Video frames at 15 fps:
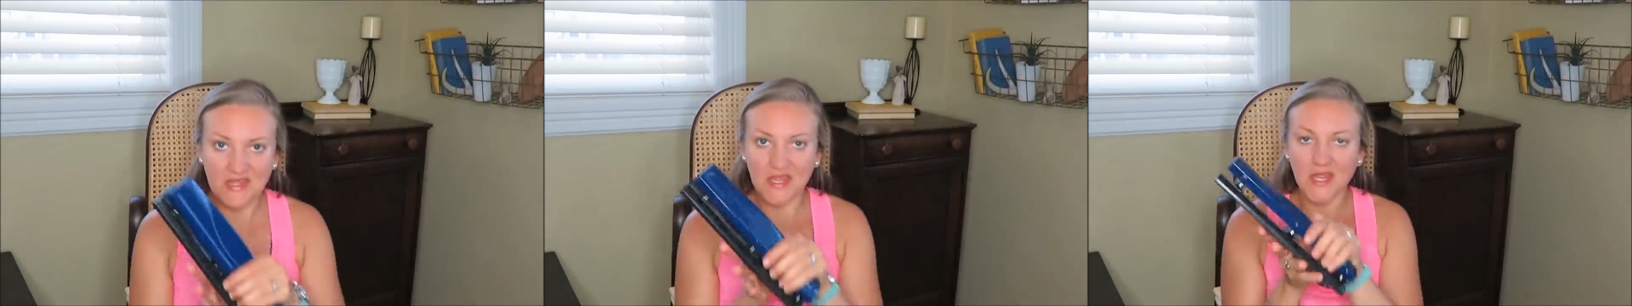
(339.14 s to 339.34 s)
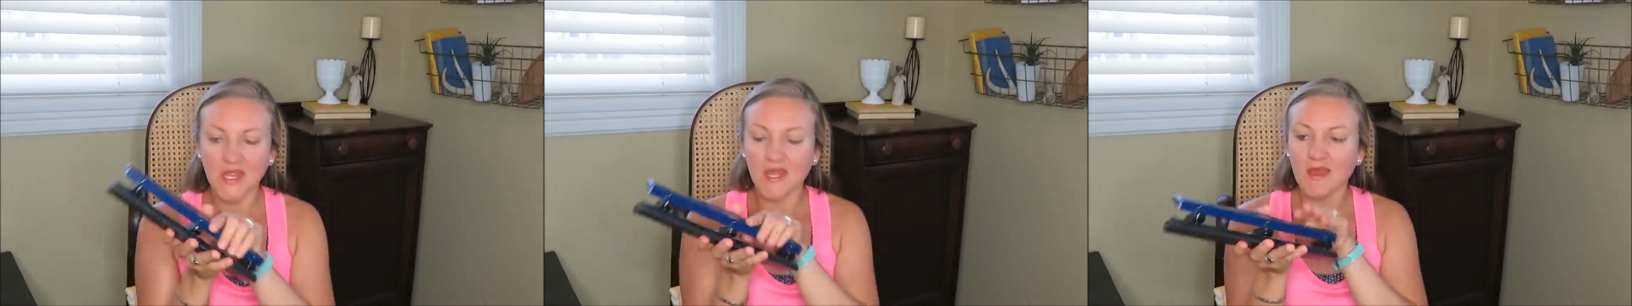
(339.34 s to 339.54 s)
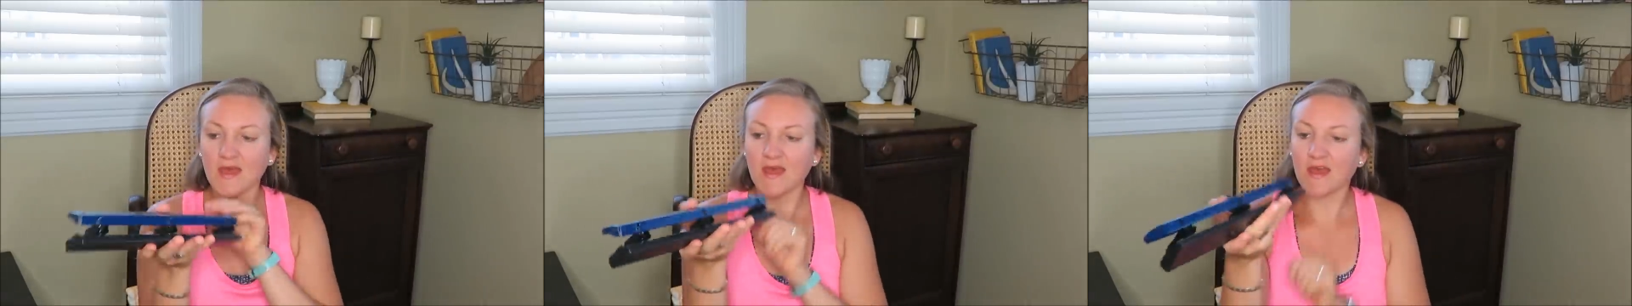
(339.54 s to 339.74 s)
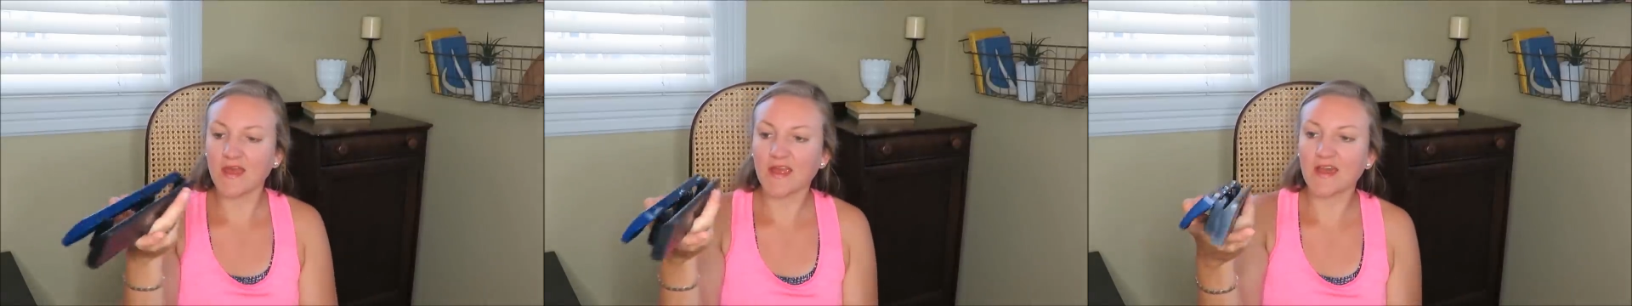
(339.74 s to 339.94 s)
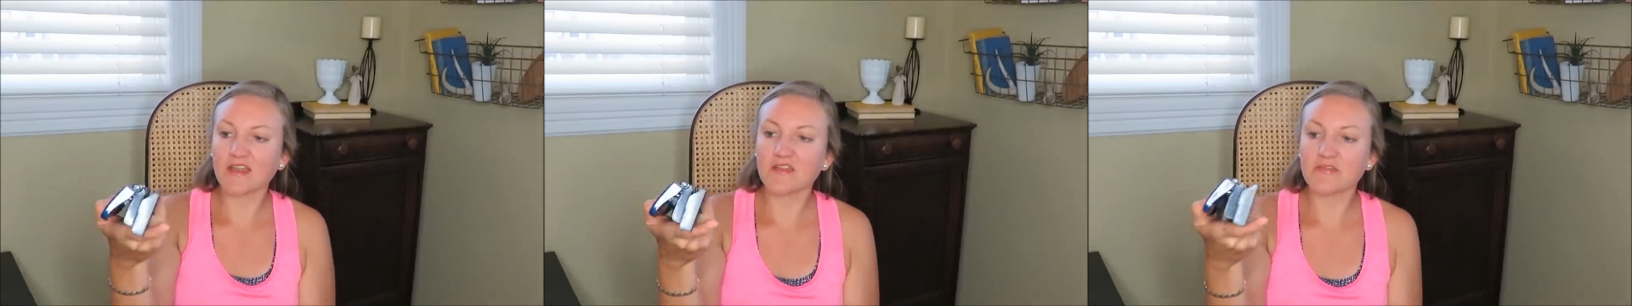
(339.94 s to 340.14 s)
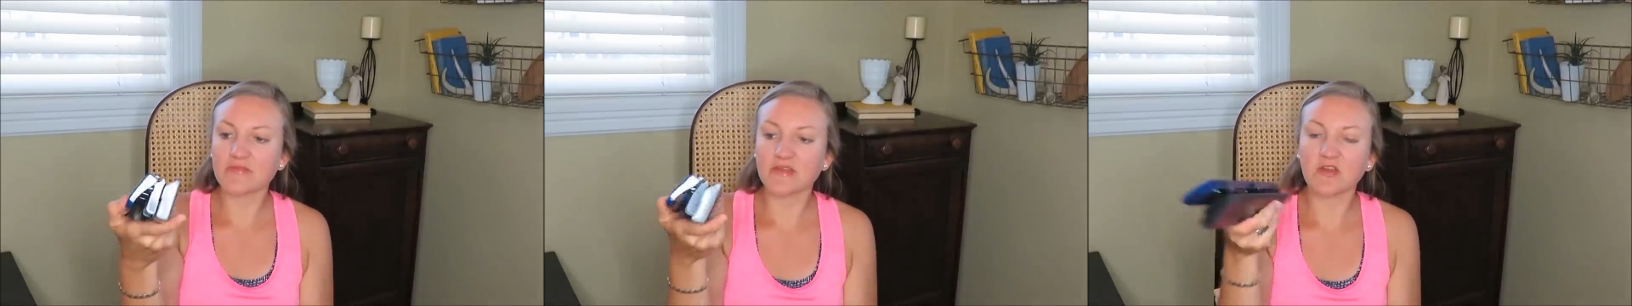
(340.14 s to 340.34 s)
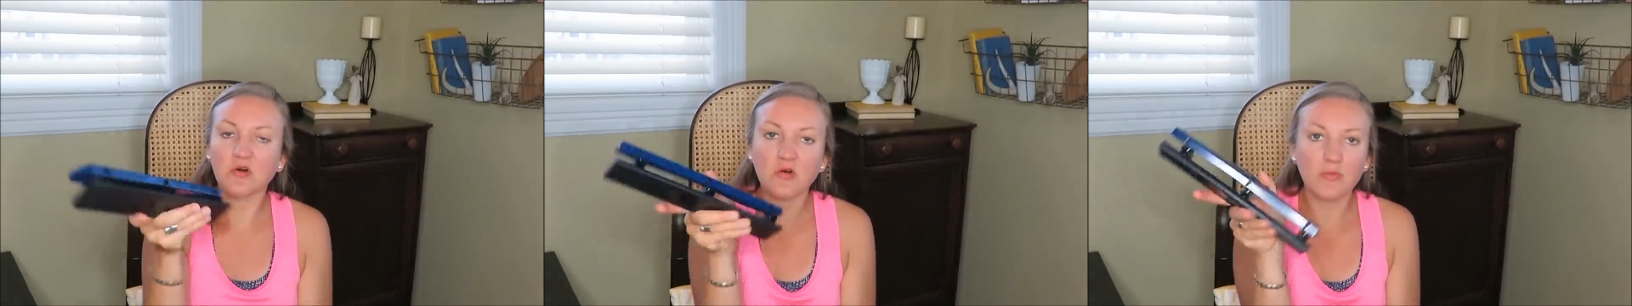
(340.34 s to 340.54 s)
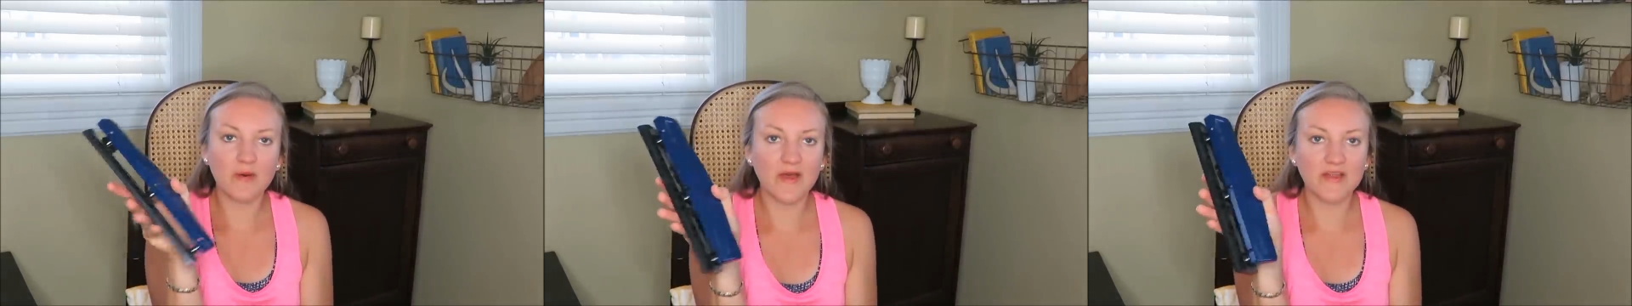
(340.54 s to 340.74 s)
thing, I got a three
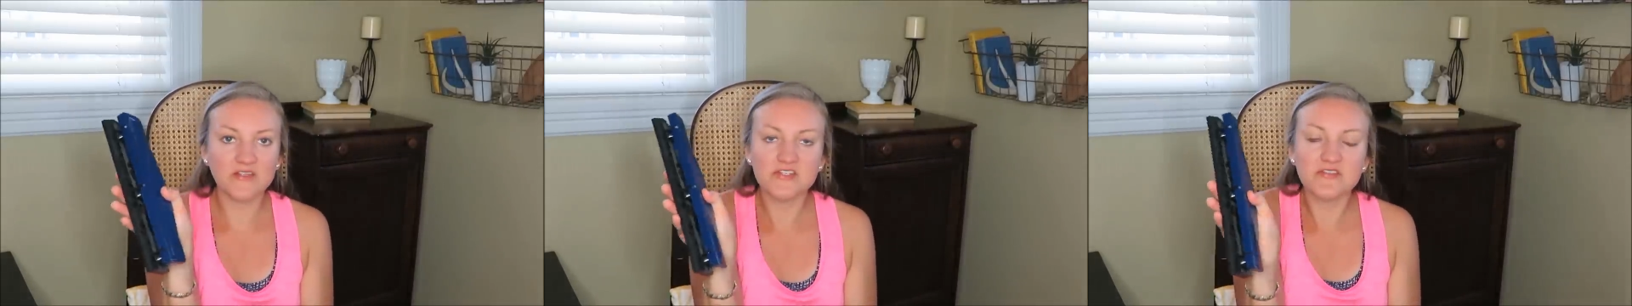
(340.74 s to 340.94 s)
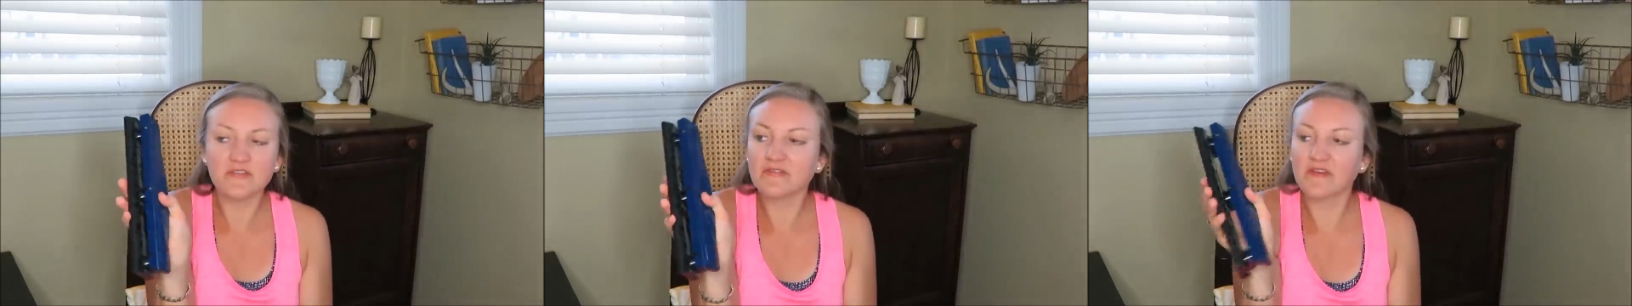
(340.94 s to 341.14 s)
hole punch for